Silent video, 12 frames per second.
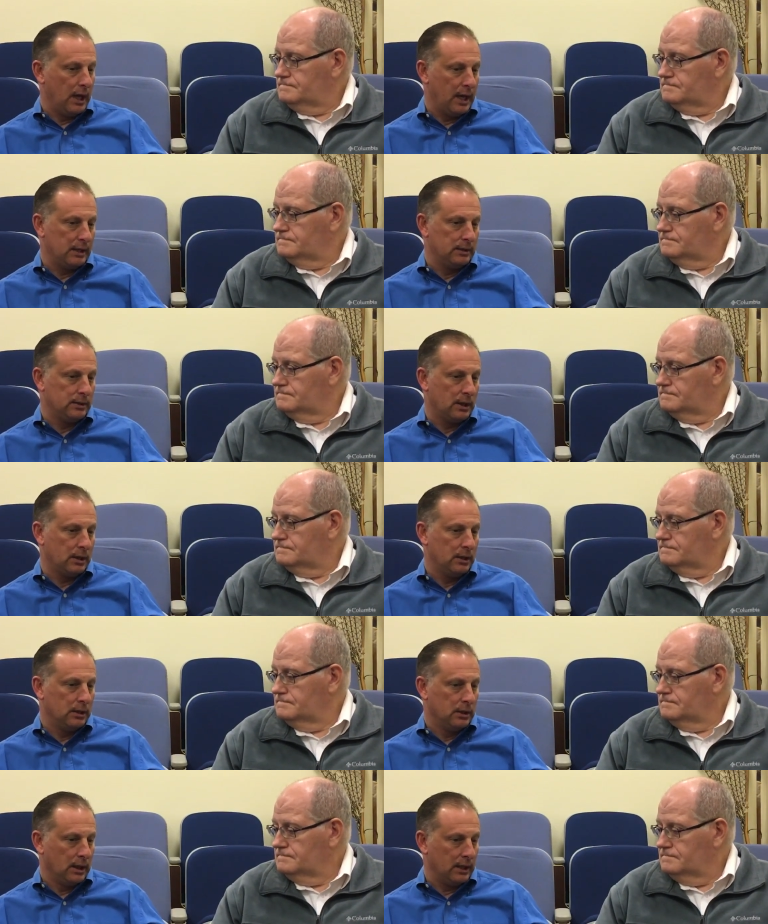Speaker 1: And uh,
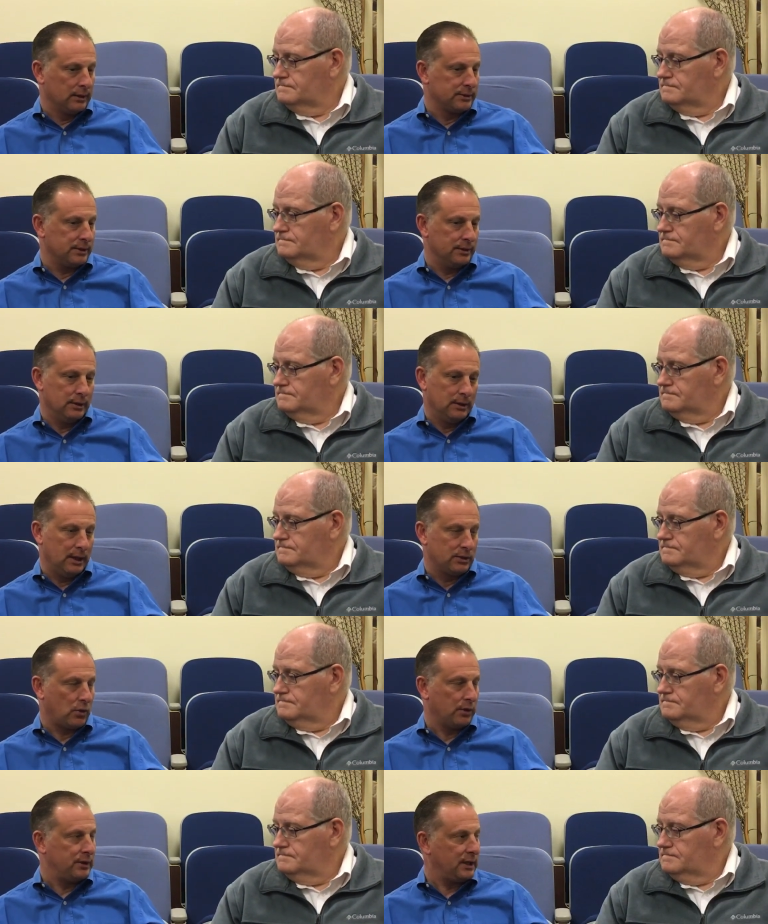and listen, it's
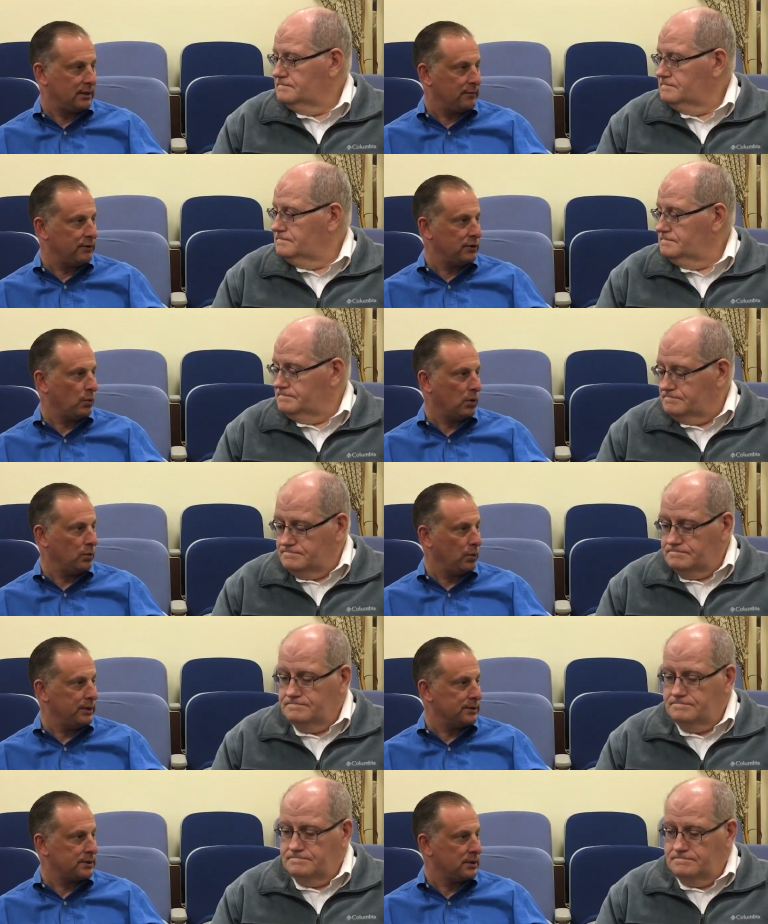hard to get Division One
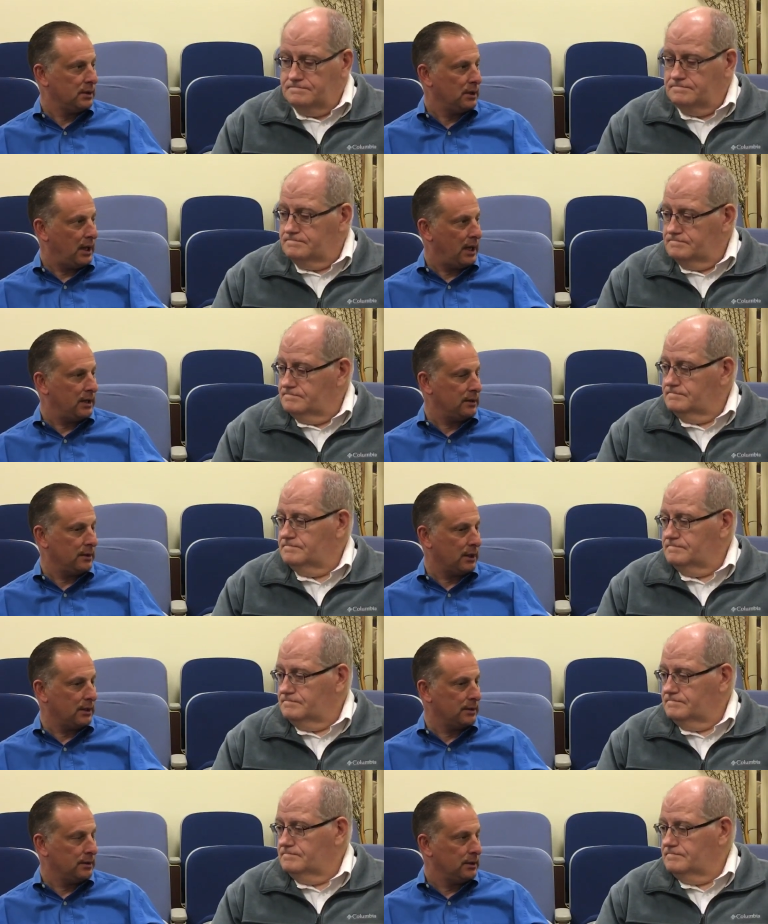wins. And
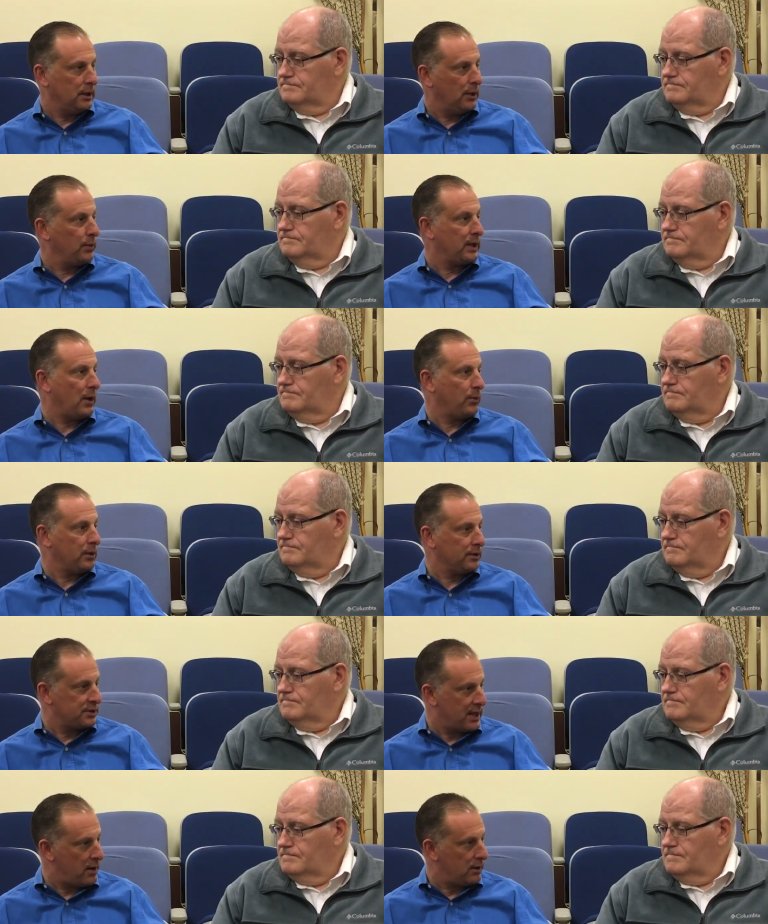and we got one on
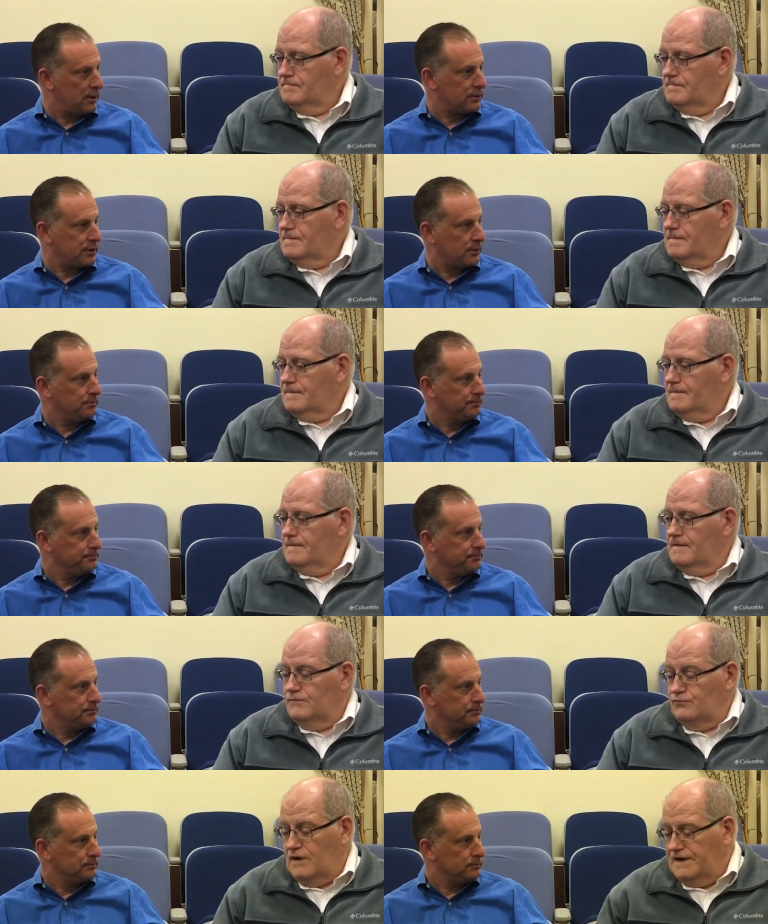Saturday. So
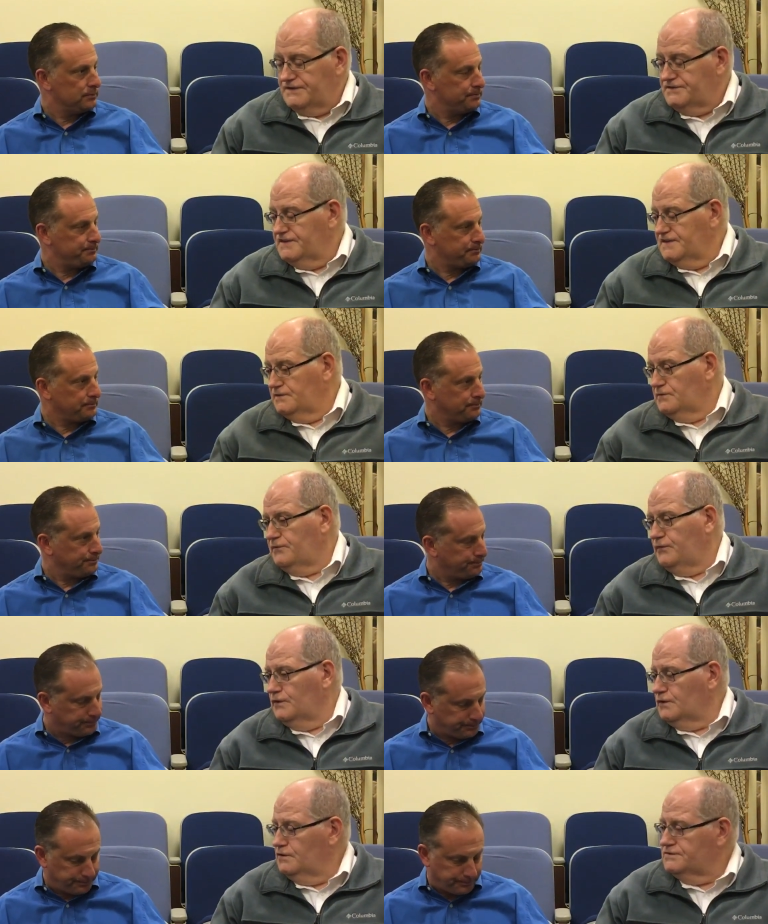
Speaker 2: Ryan Tierney with
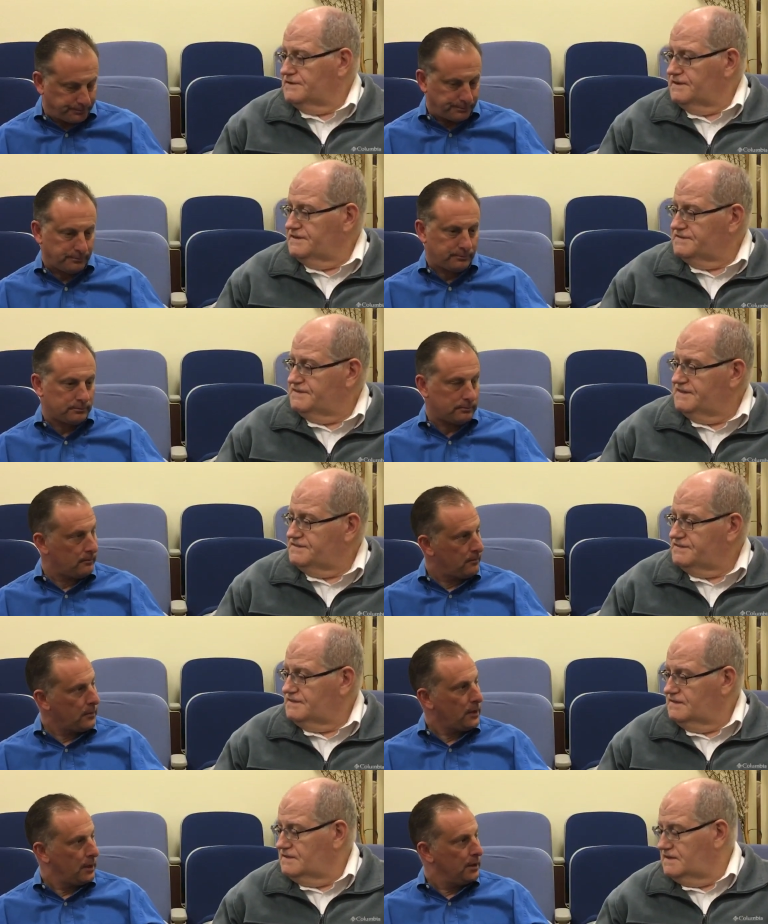four goals and an assist.
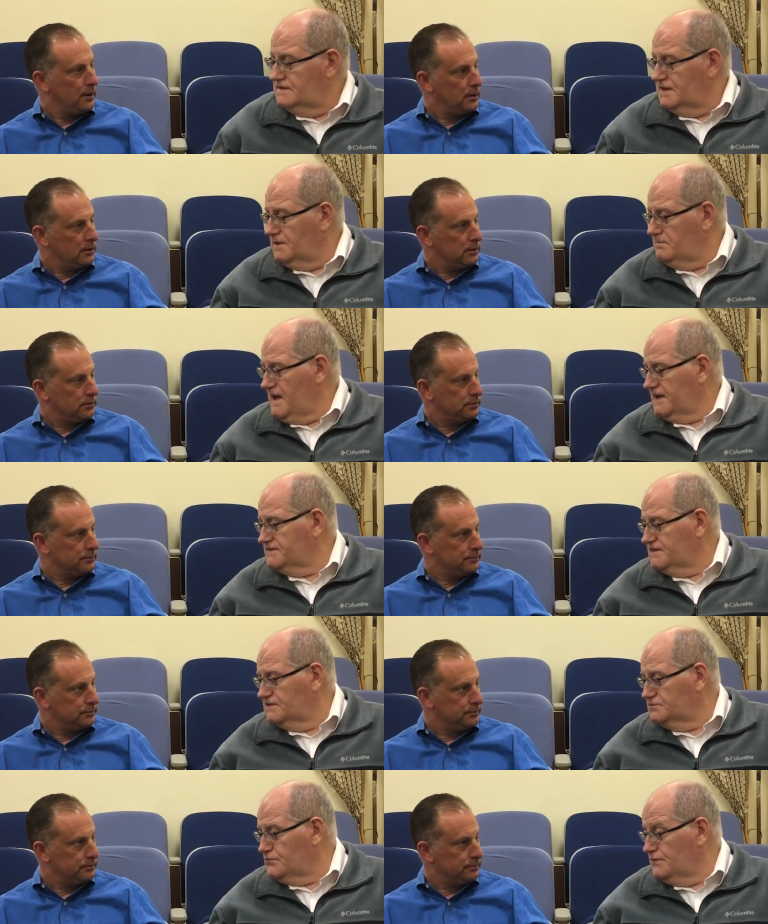Dylan
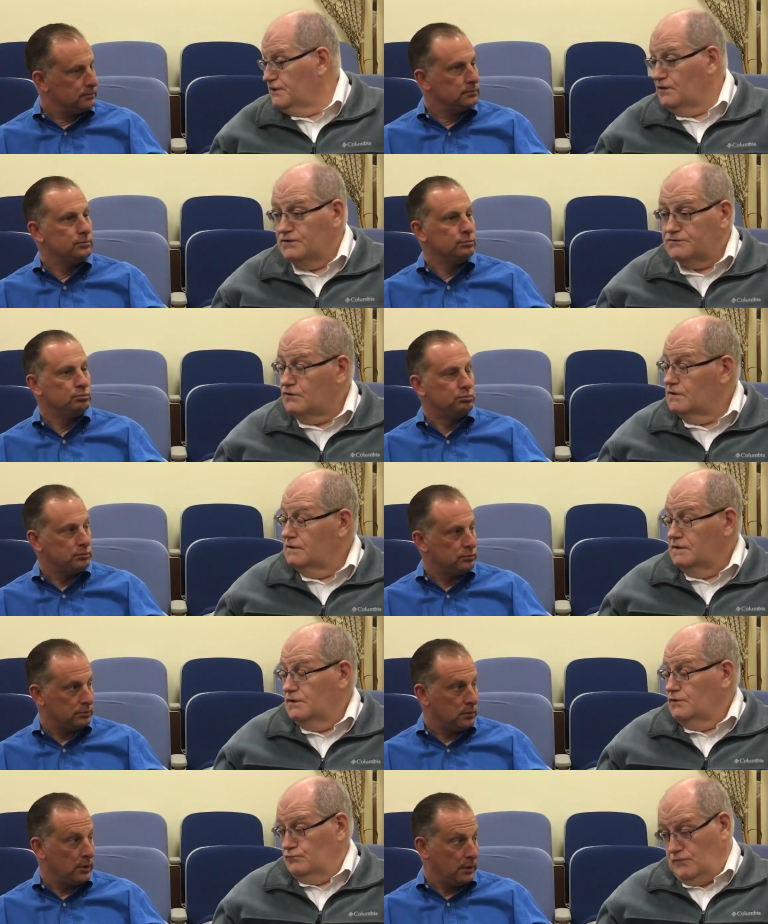McIntosh with three goals.
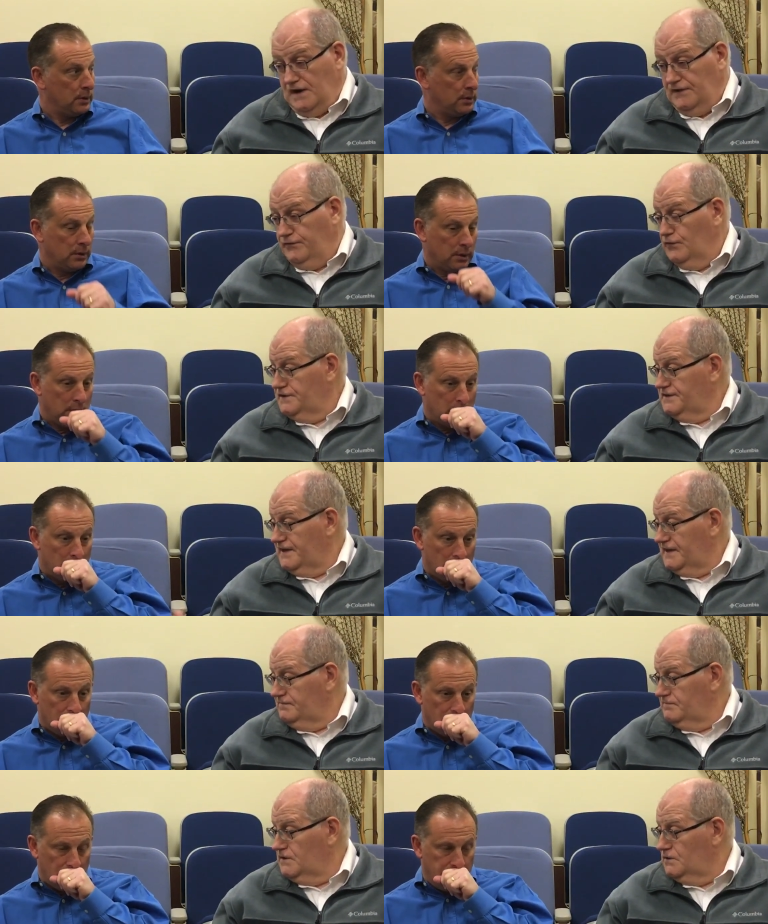Riley Forte,
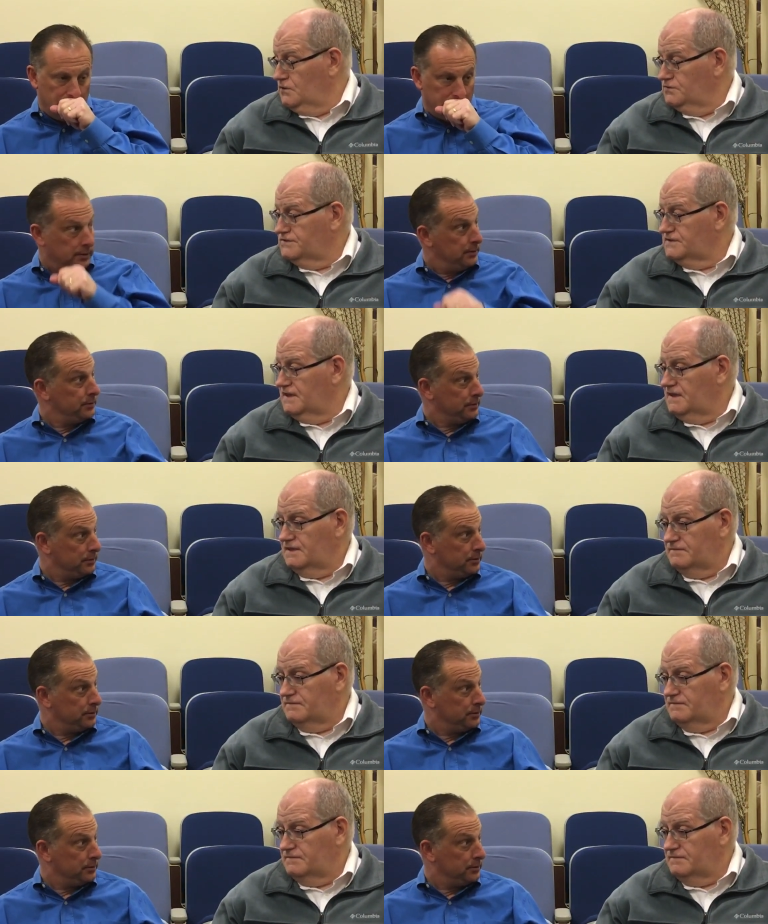this is